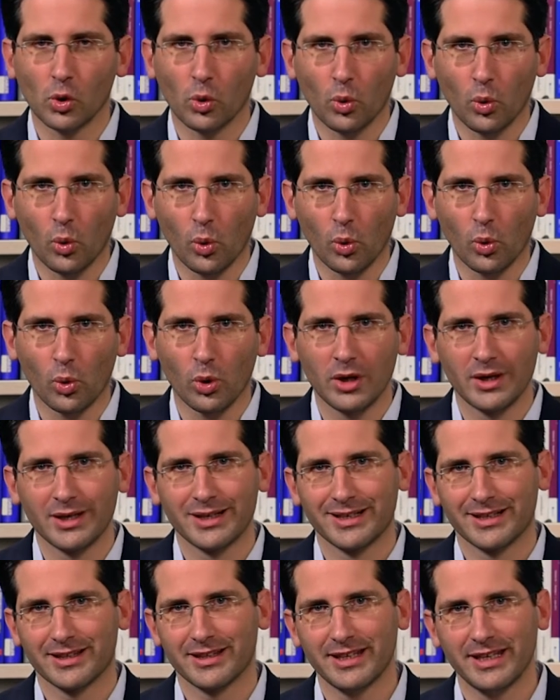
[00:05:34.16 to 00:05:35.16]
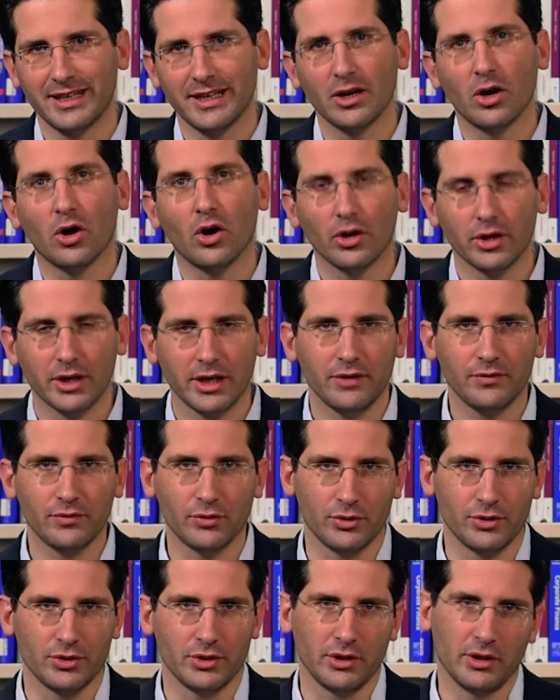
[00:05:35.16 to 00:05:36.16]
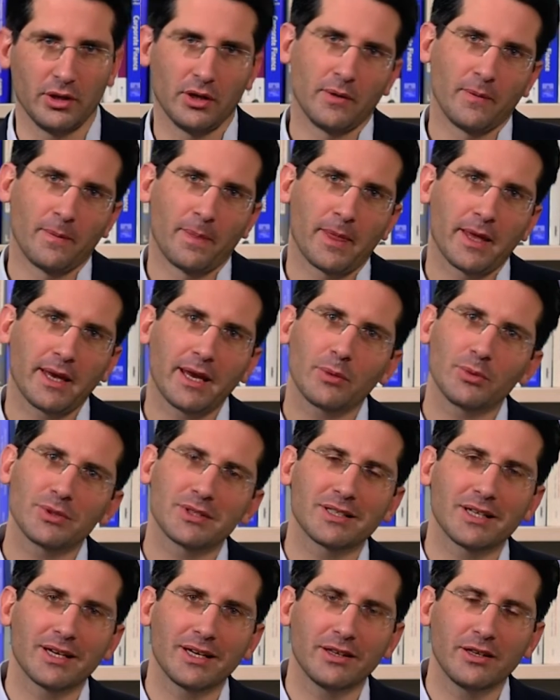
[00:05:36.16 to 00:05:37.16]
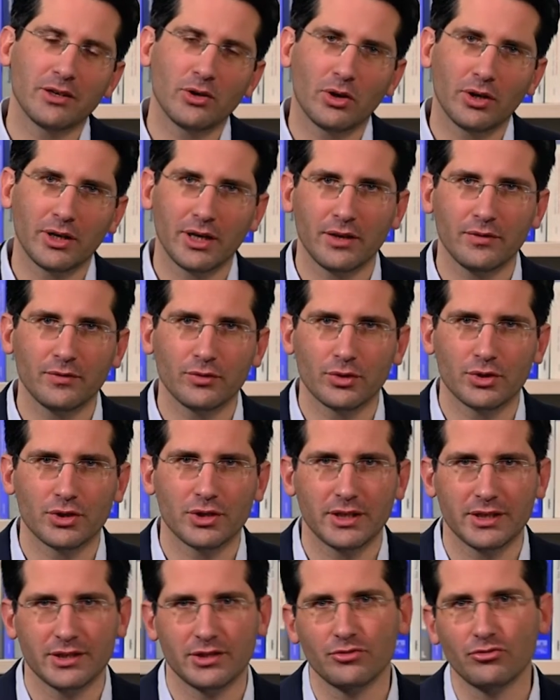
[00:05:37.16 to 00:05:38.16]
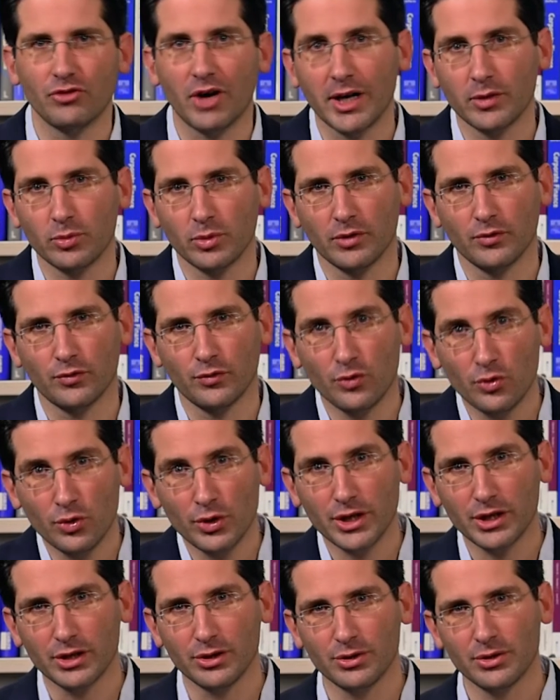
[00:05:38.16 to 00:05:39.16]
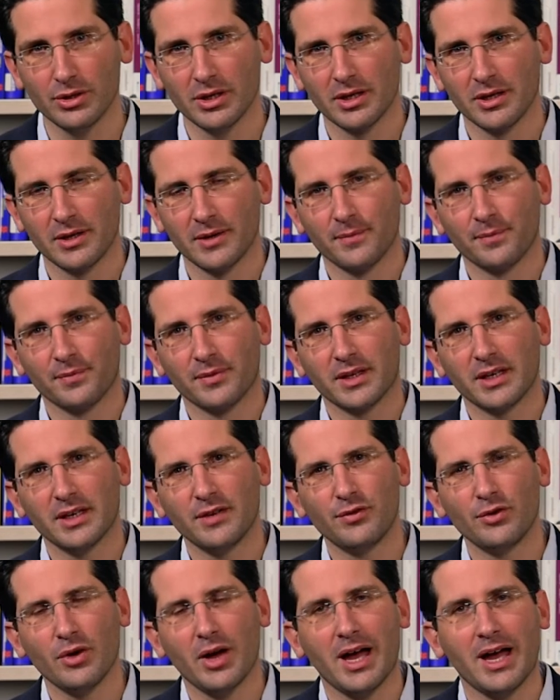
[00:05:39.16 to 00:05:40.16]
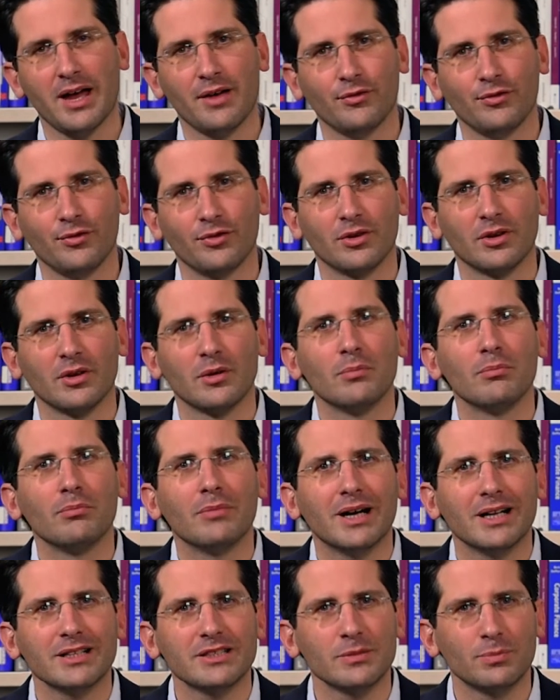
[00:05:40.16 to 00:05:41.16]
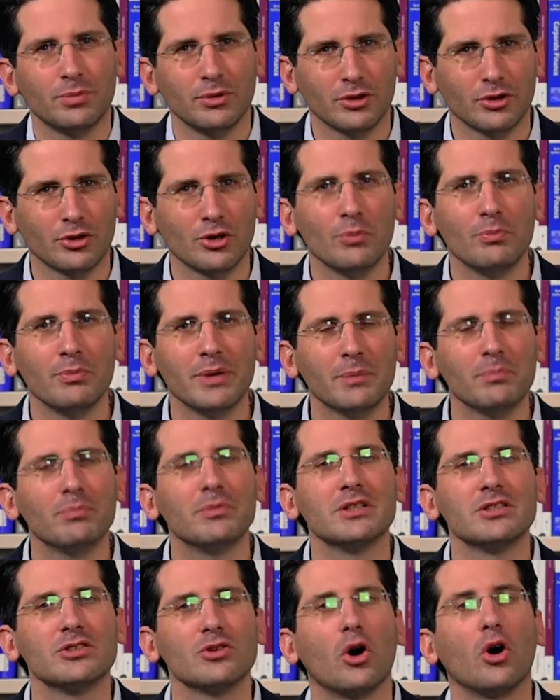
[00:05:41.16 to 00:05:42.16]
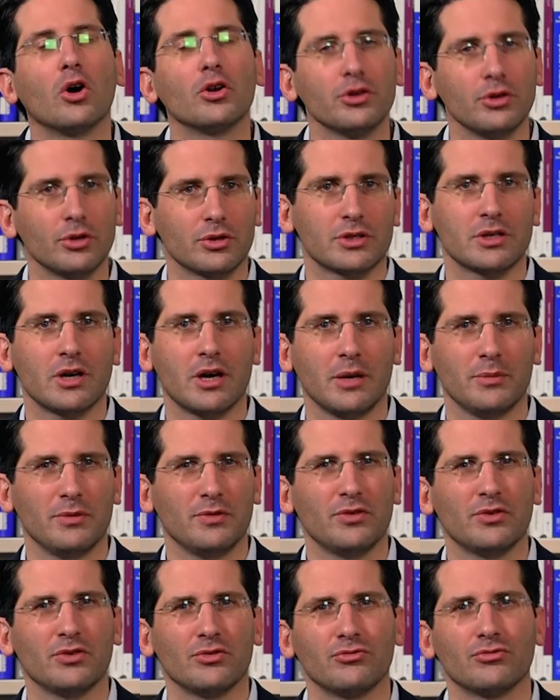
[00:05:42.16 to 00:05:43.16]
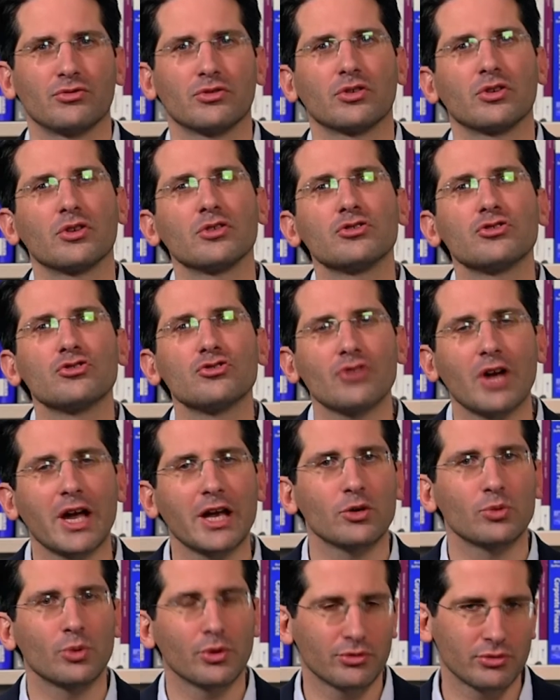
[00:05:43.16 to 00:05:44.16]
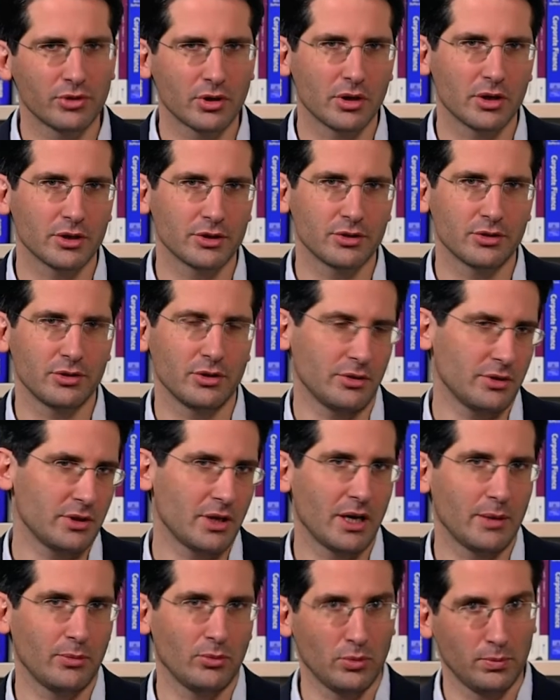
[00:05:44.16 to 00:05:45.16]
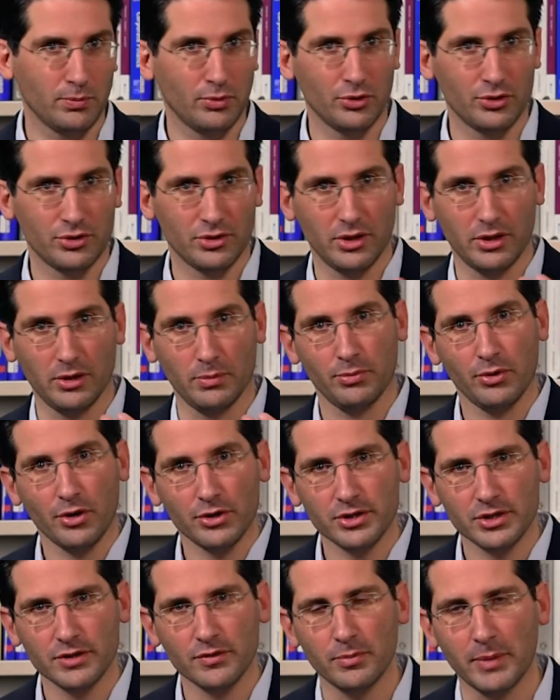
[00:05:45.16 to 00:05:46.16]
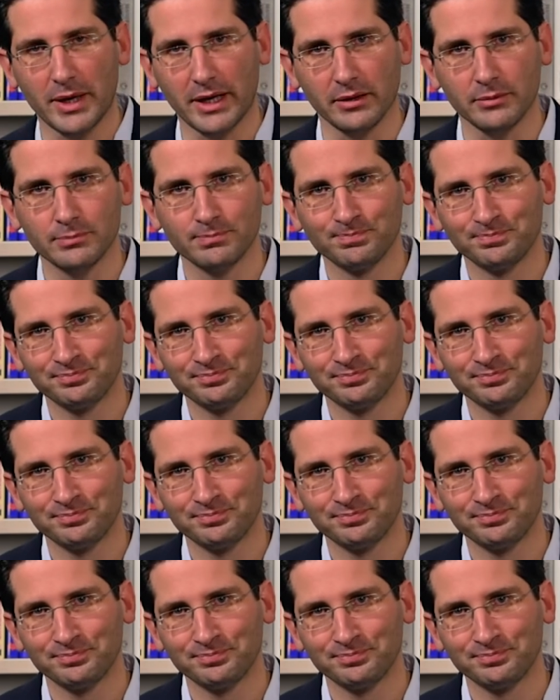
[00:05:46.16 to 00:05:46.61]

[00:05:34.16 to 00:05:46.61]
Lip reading: or the online version. And I would say the online version is the right one for you if you have multiple commitments on your time, if you're constrained with regards to your time, or put in a positive manner,